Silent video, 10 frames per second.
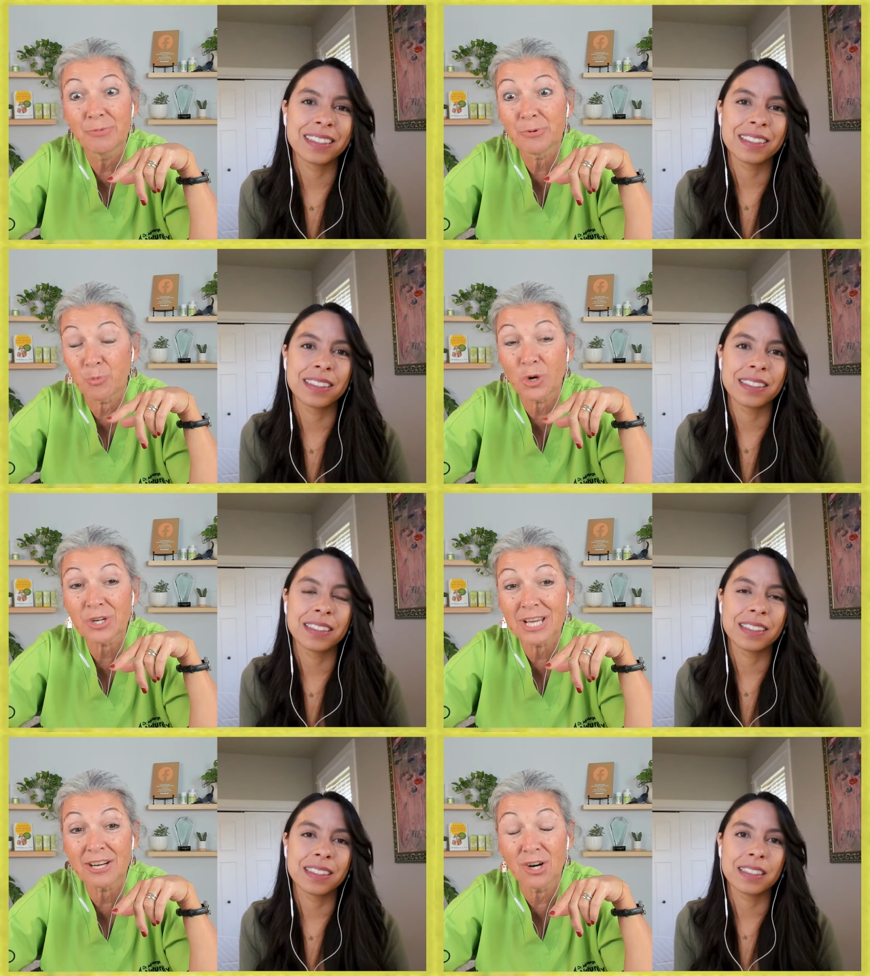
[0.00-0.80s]

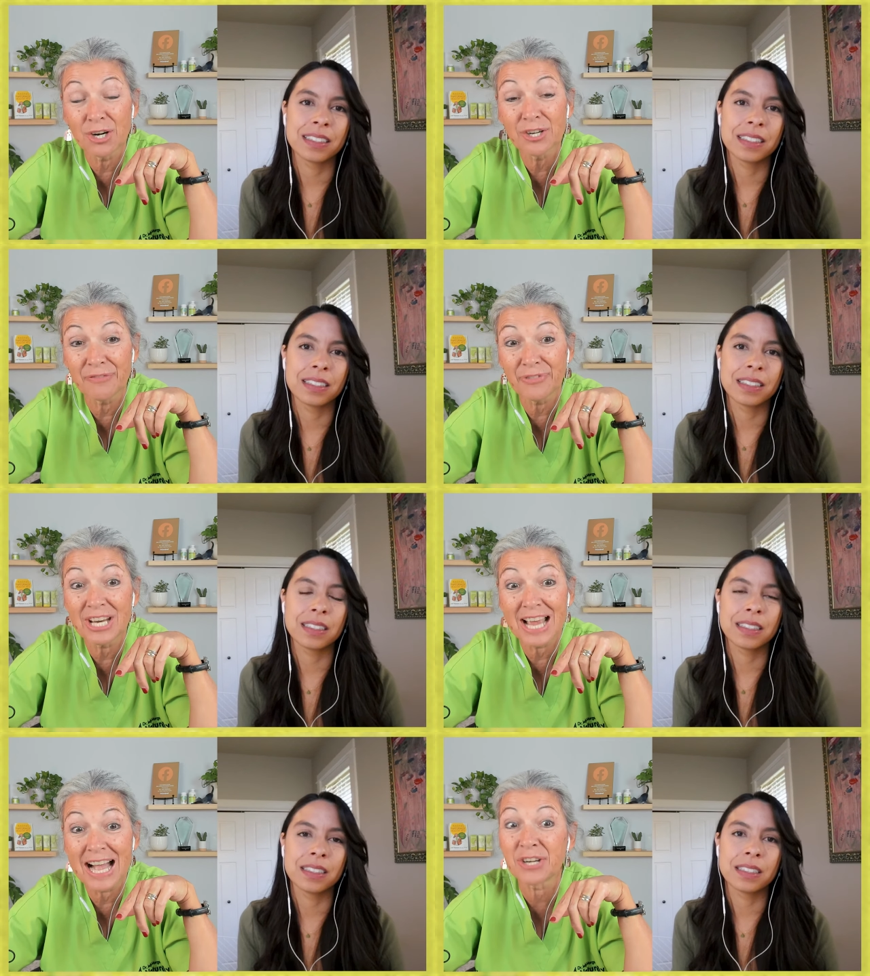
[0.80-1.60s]
Speaker 1: worked at it hard enough that
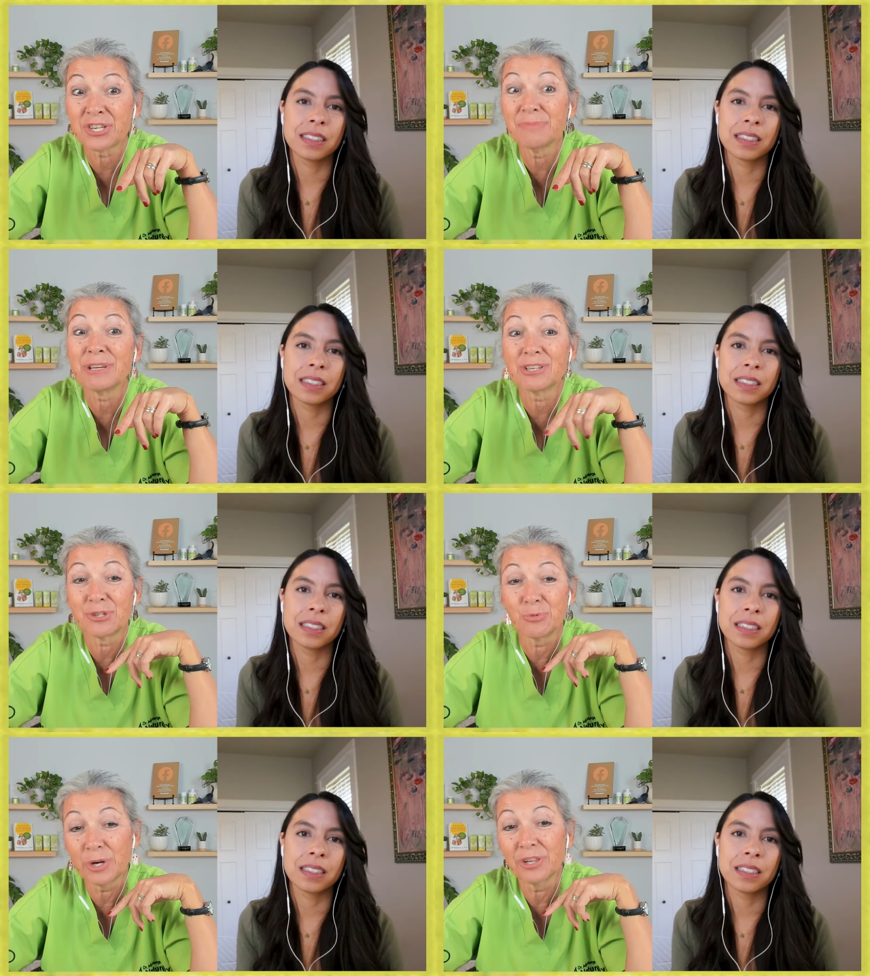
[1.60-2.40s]
he actually managed
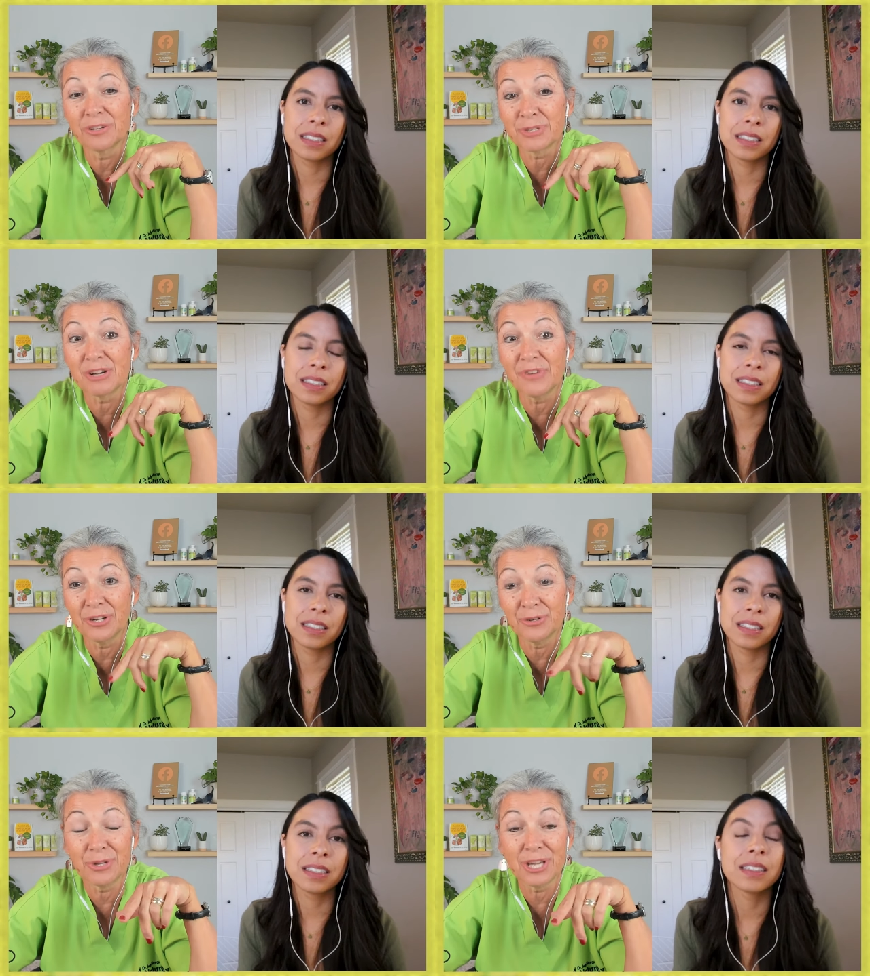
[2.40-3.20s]
to wiggle himself
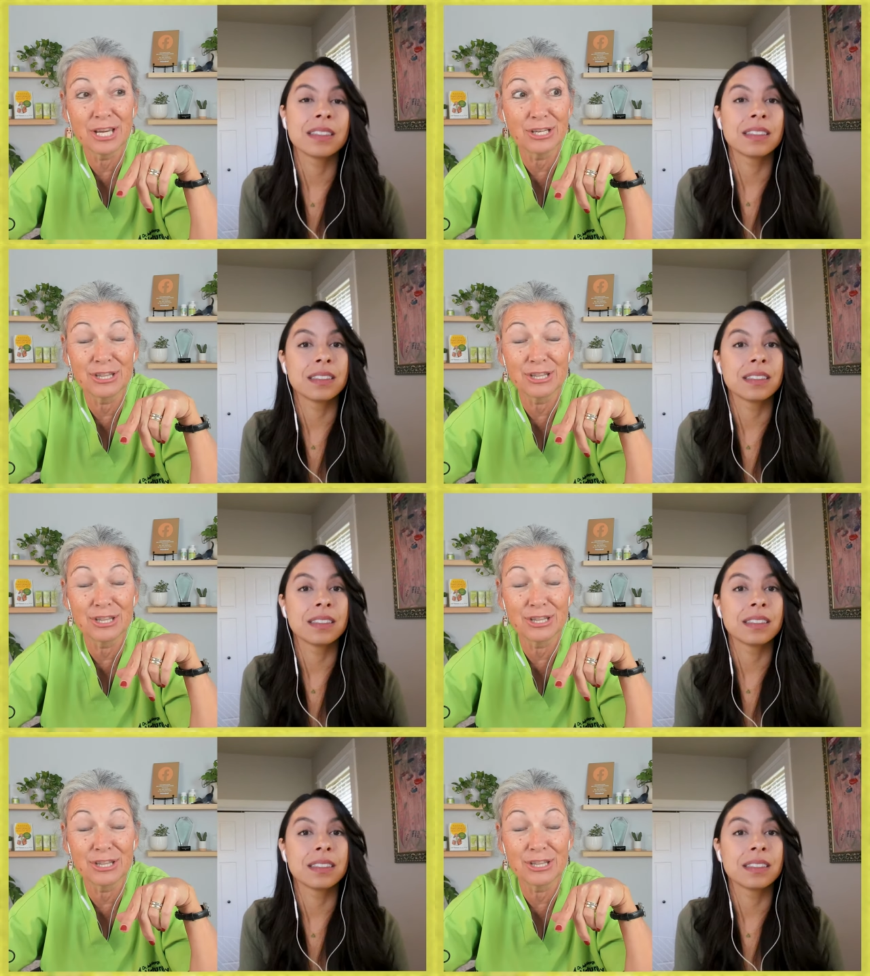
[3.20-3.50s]
under the gate.